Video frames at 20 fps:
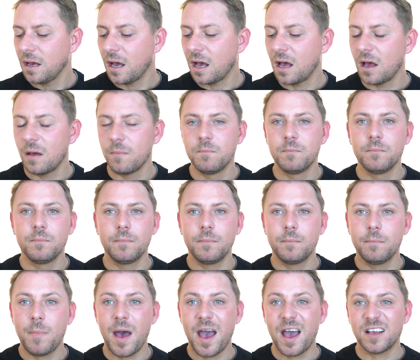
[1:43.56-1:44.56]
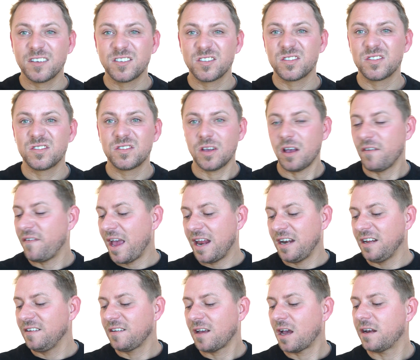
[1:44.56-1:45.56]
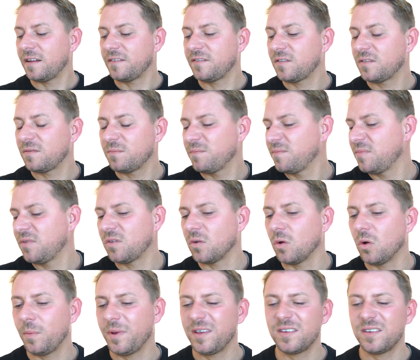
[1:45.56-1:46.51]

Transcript: masks of any kind of sort,